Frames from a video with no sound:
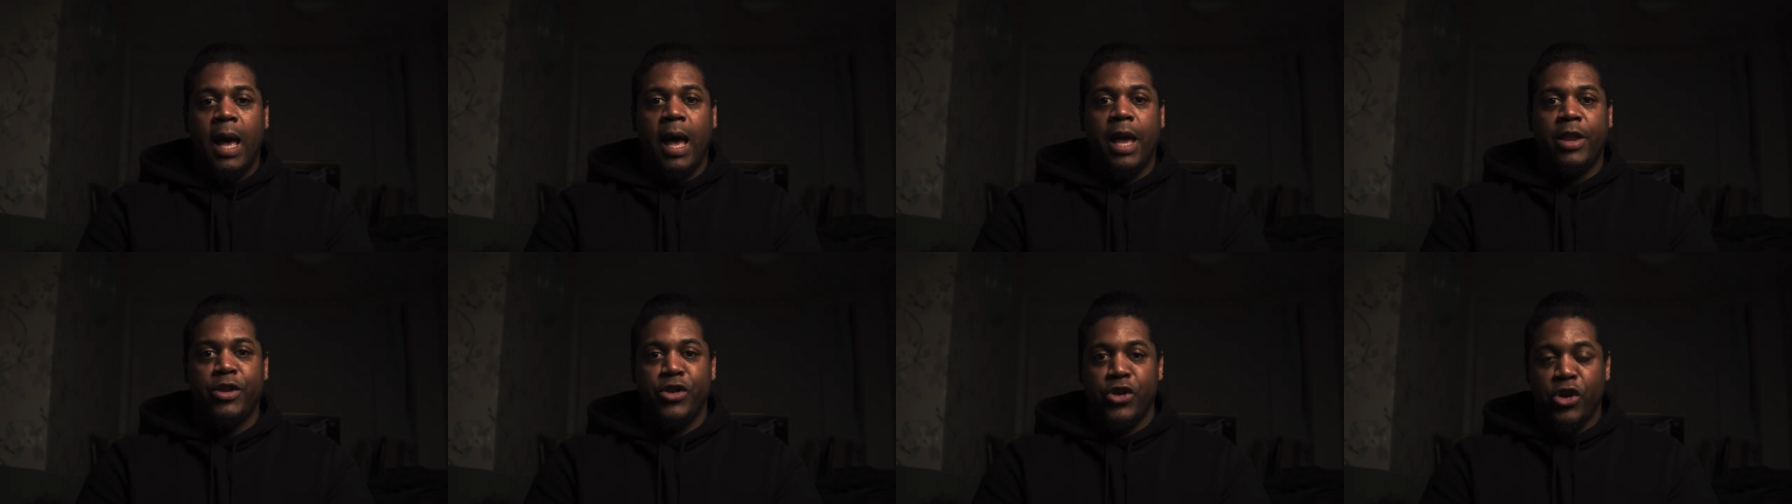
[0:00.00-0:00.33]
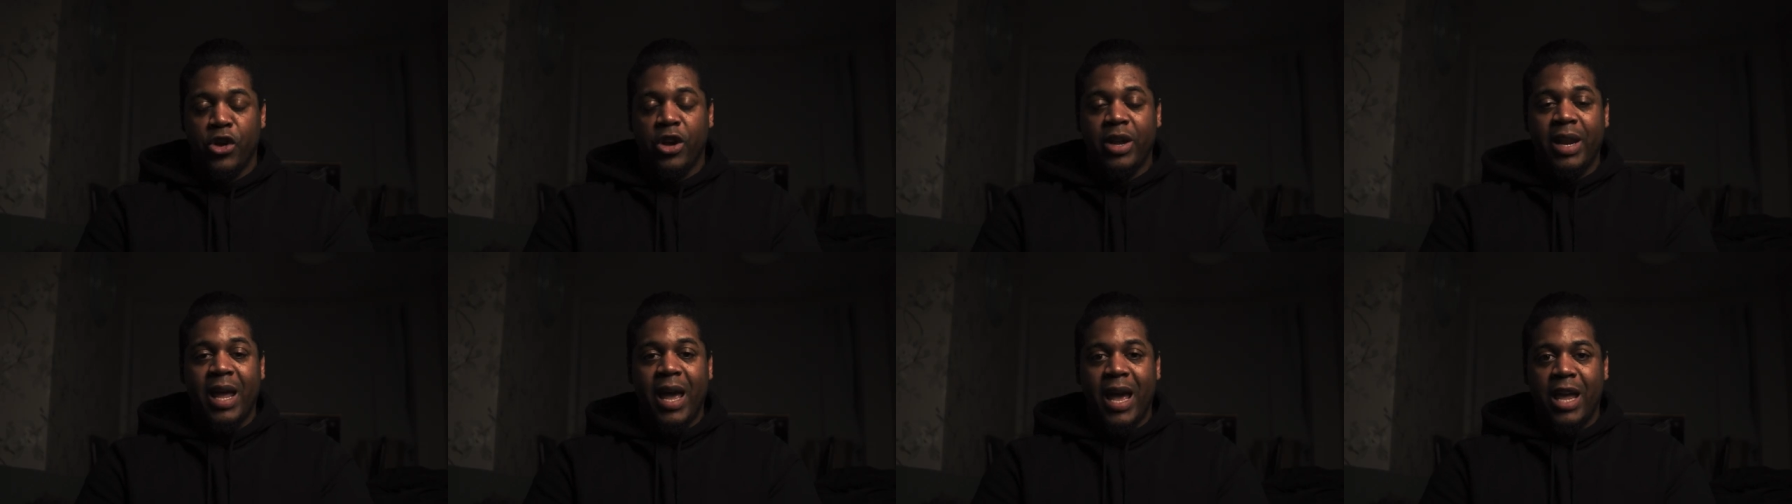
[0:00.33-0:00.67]
and you're
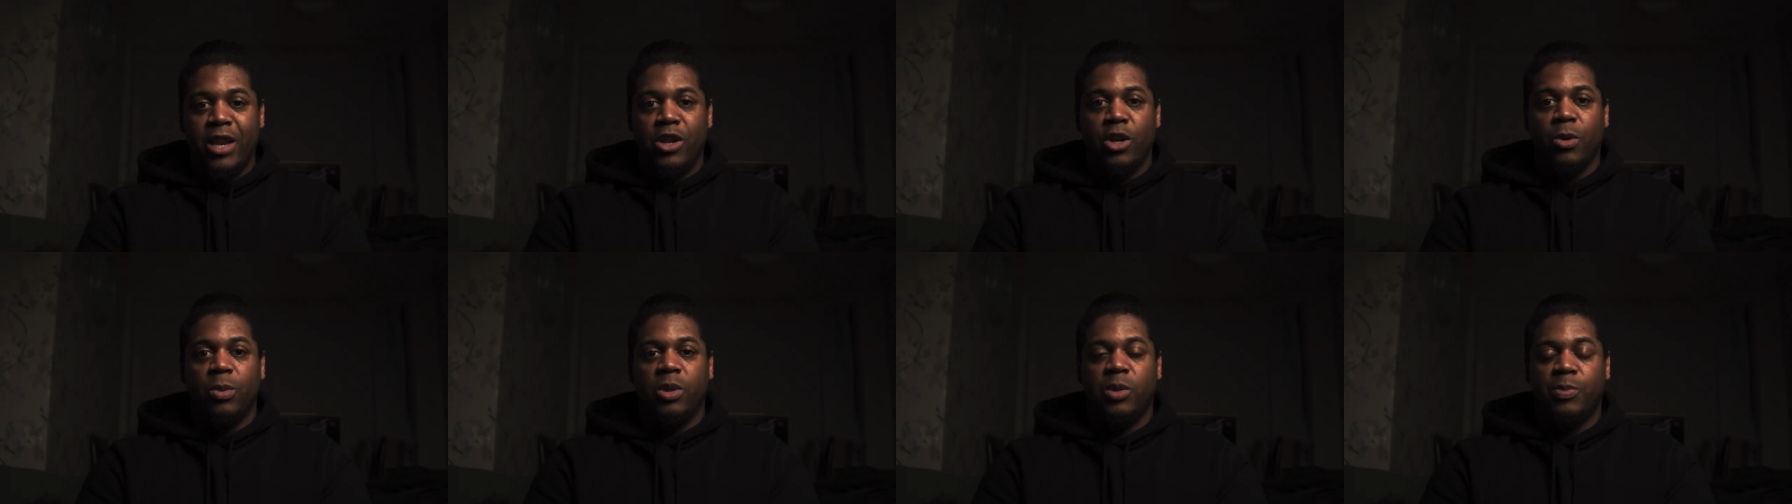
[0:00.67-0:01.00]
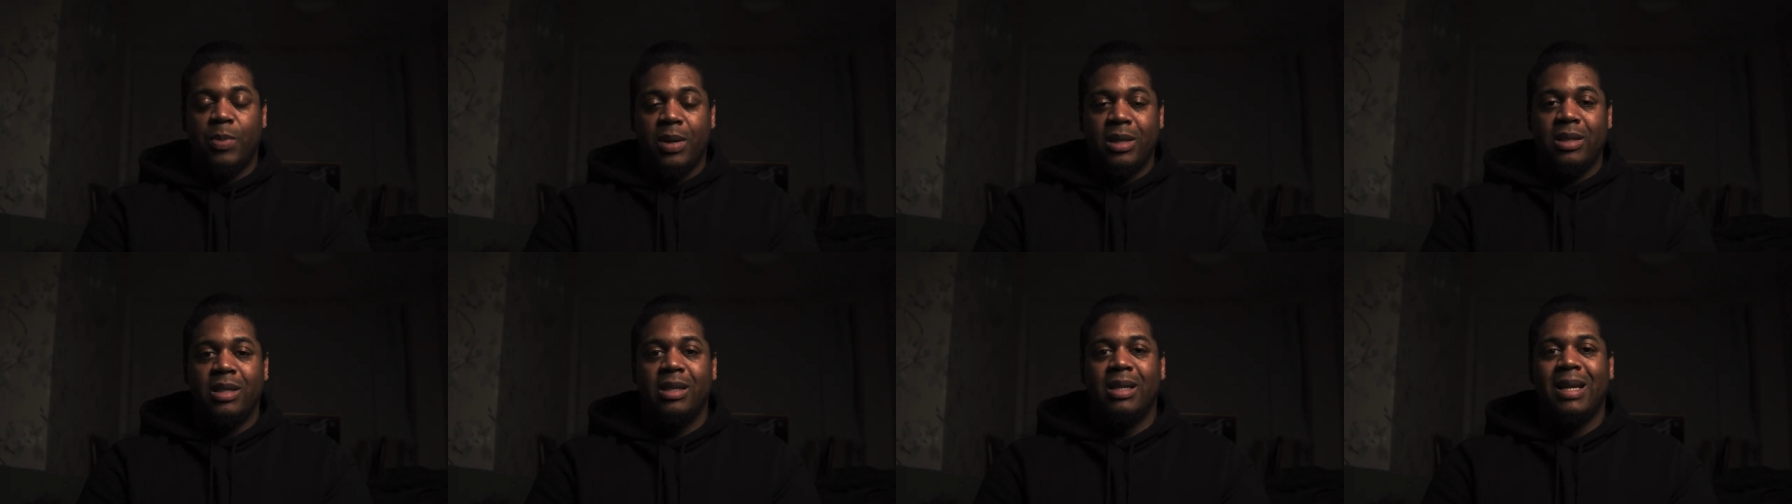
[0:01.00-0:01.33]
going to end up
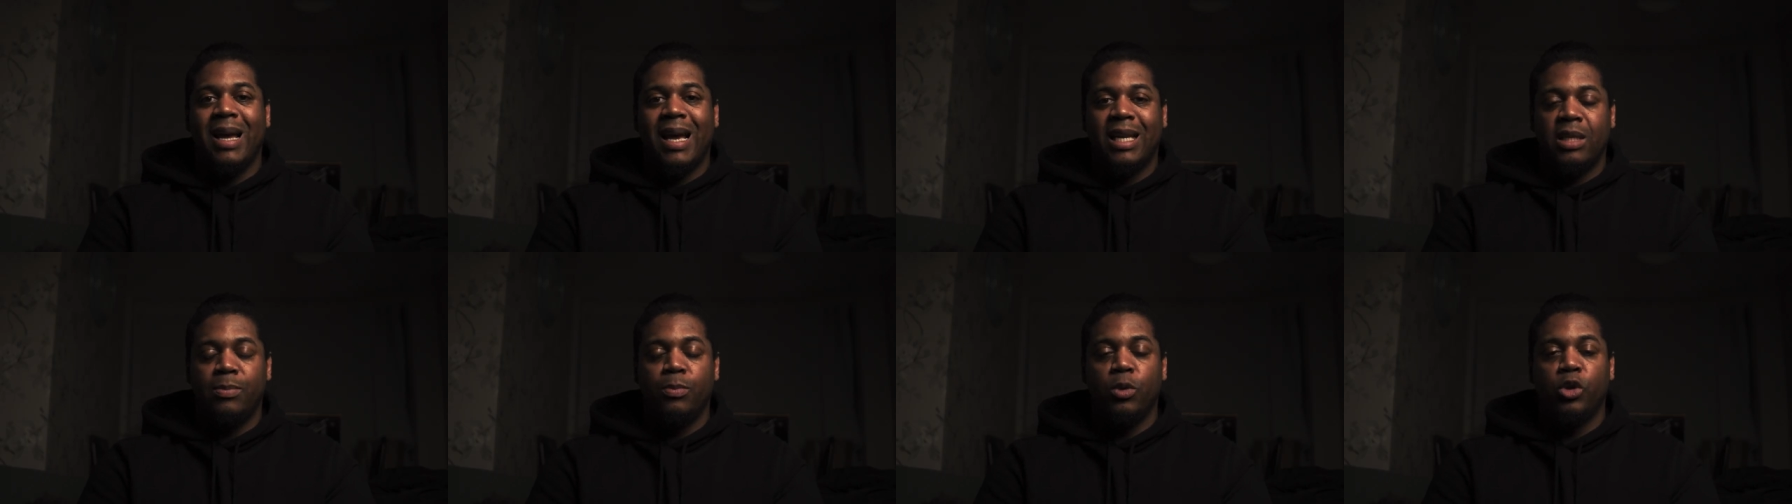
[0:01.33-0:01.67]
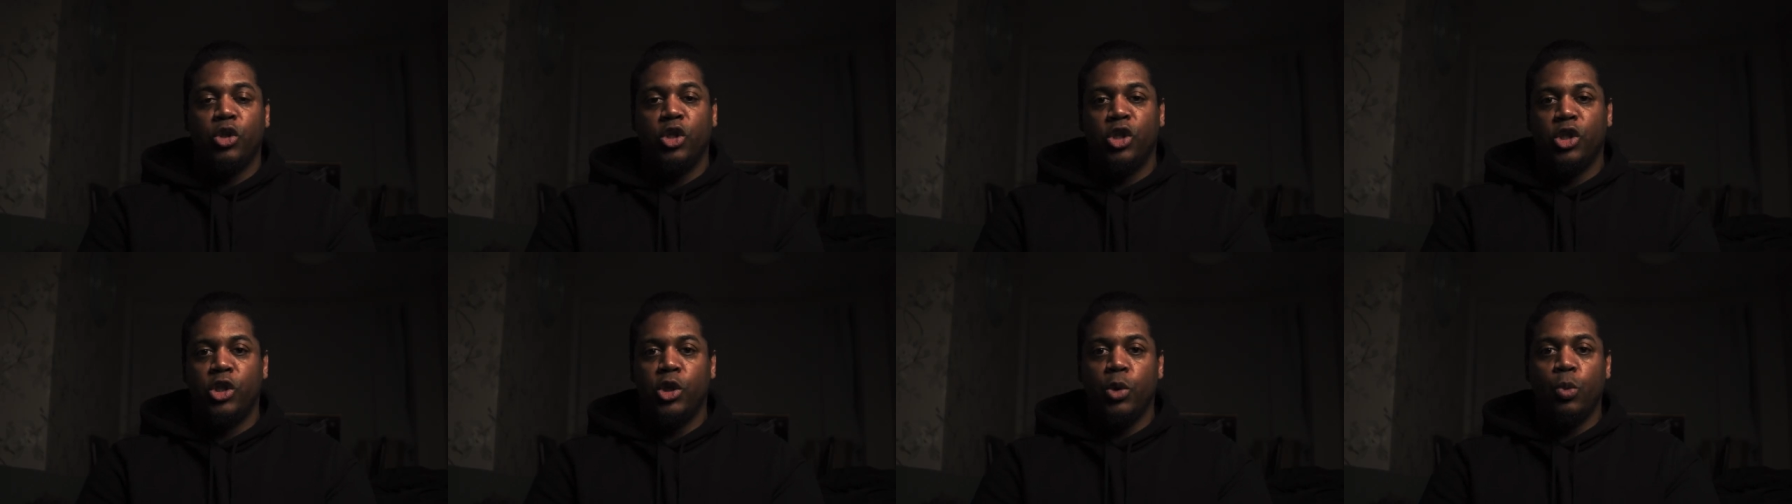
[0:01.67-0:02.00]
spending as
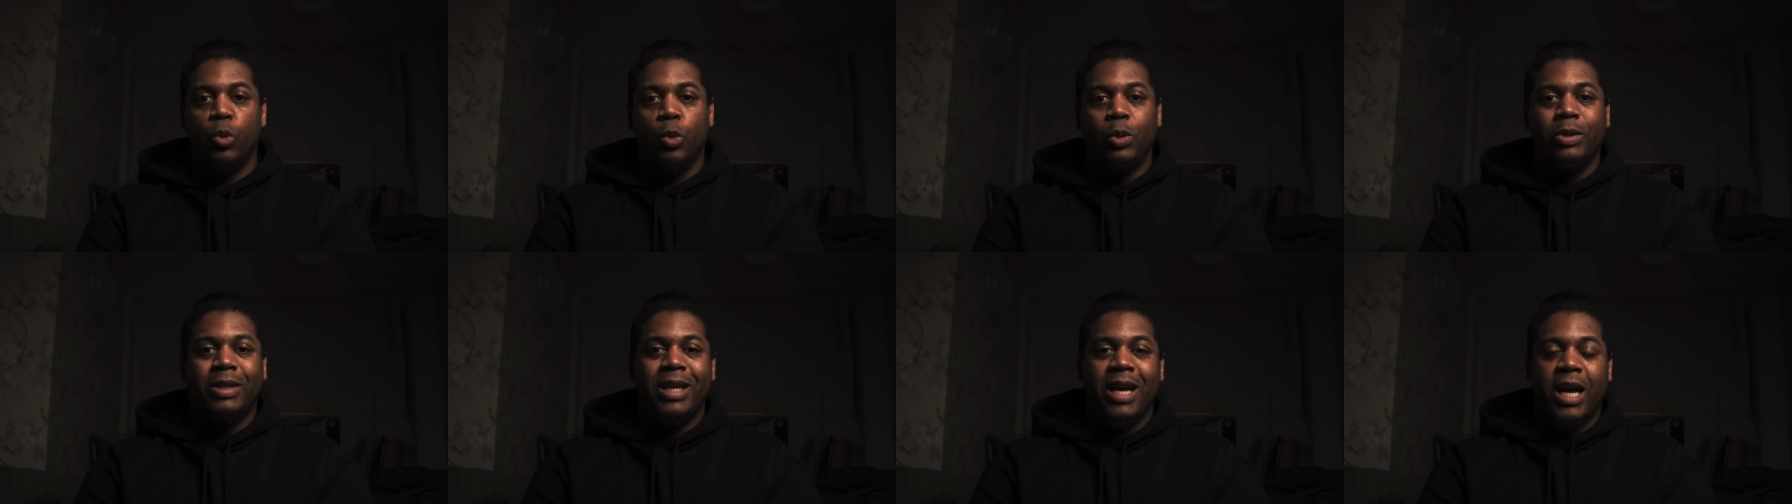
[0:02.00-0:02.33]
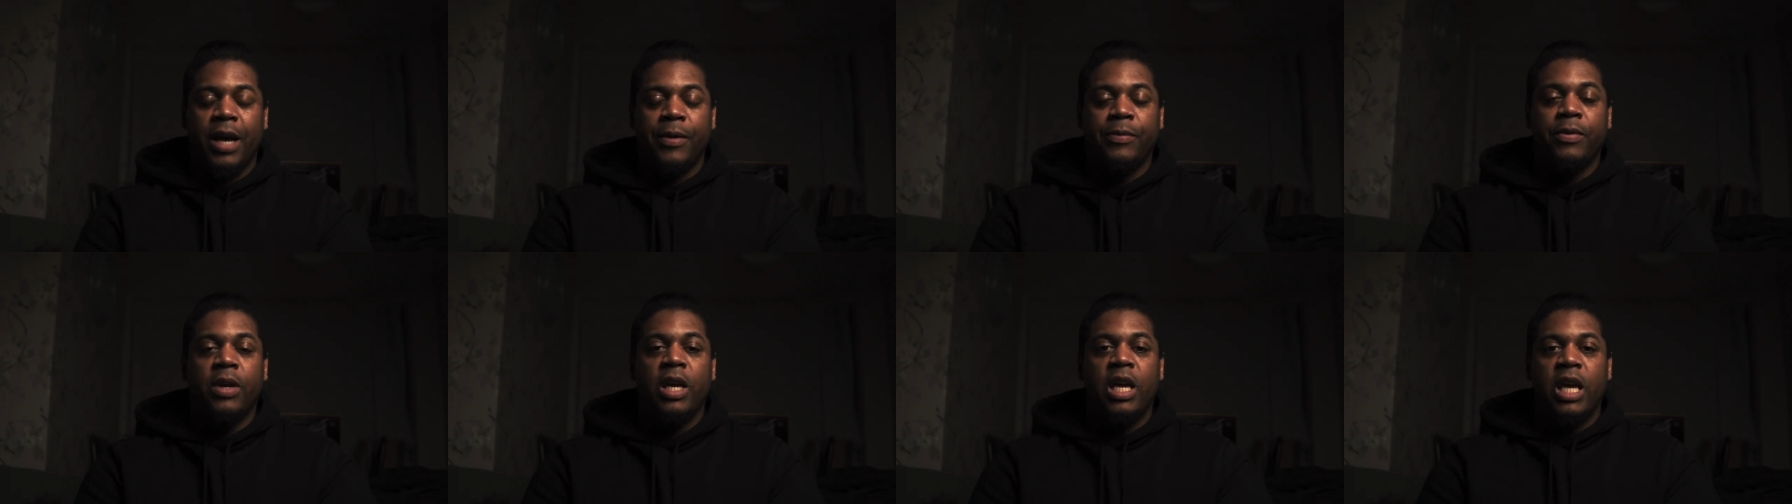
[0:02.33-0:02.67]
much as you would
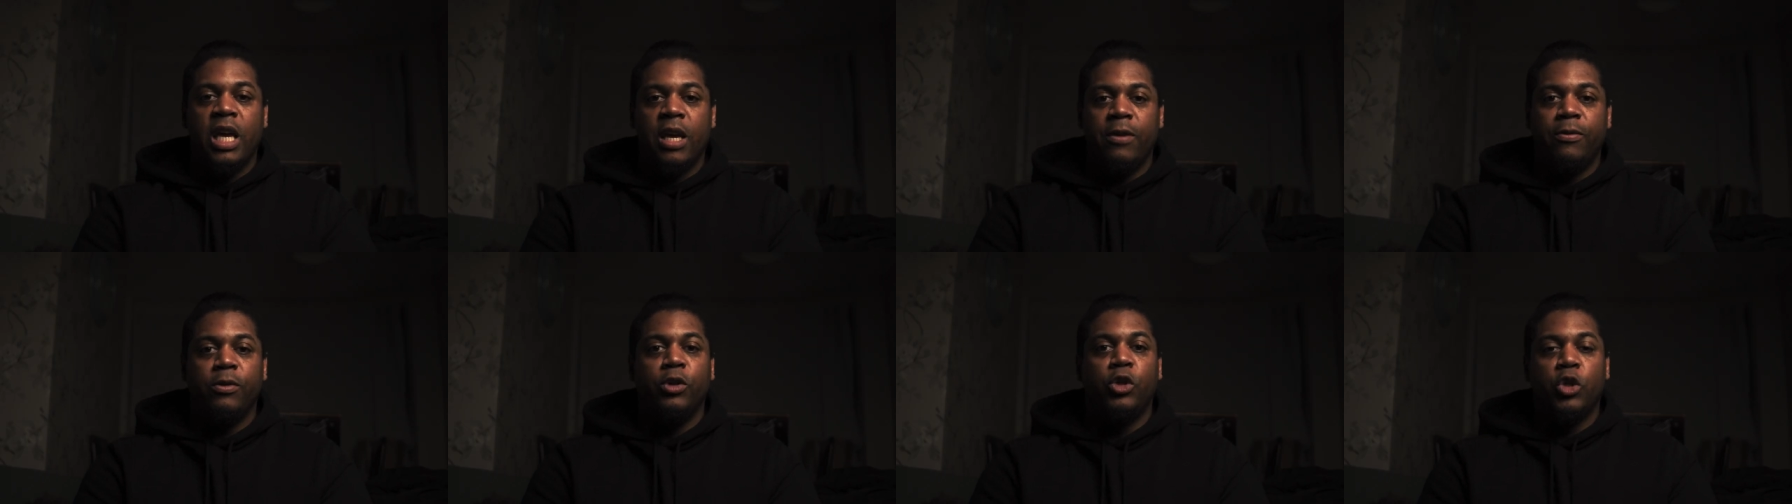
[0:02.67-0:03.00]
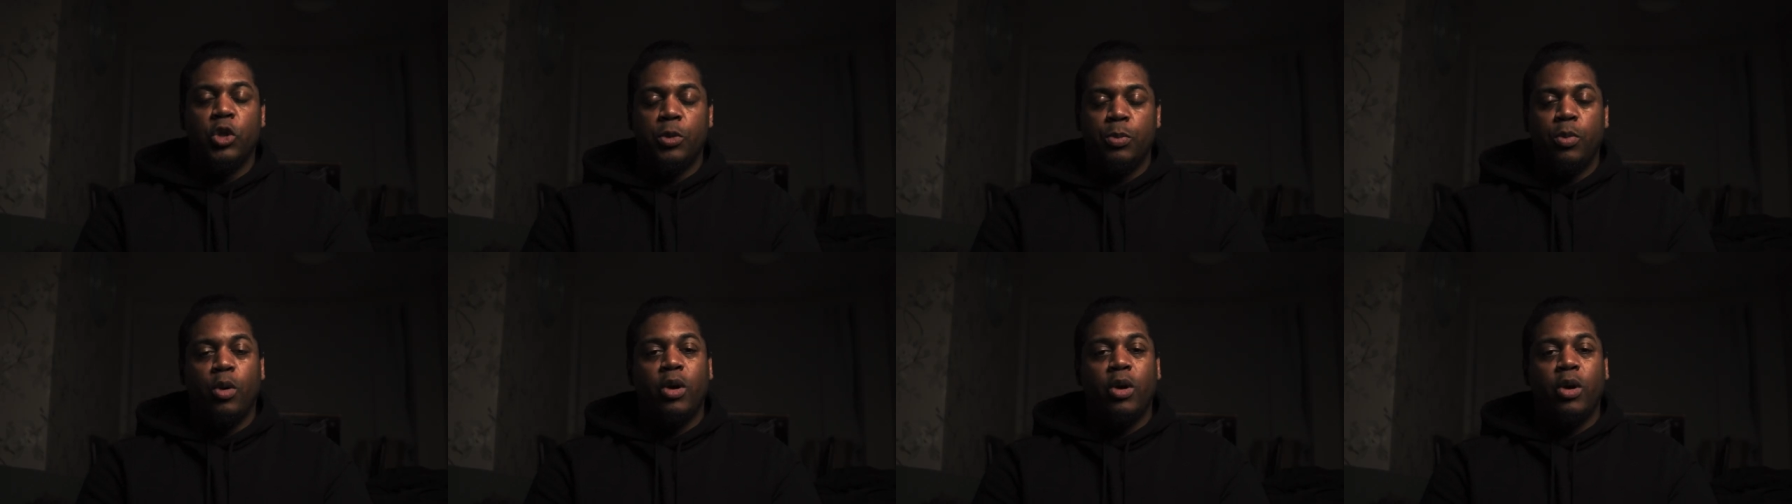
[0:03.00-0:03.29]
have if you just